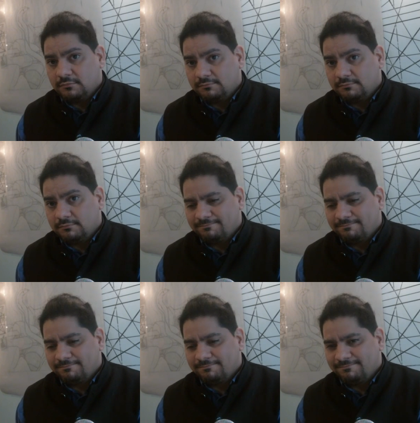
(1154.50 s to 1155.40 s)

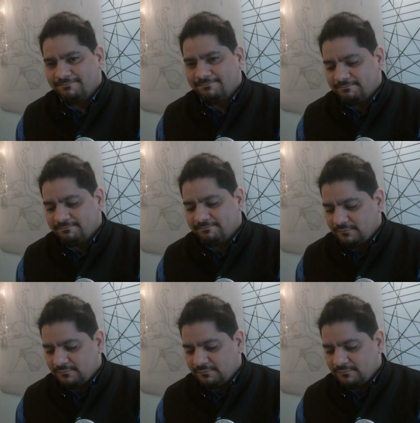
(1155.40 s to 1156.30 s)

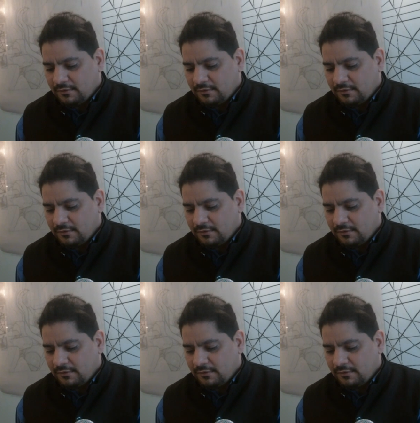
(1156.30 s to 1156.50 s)
(no one is talking)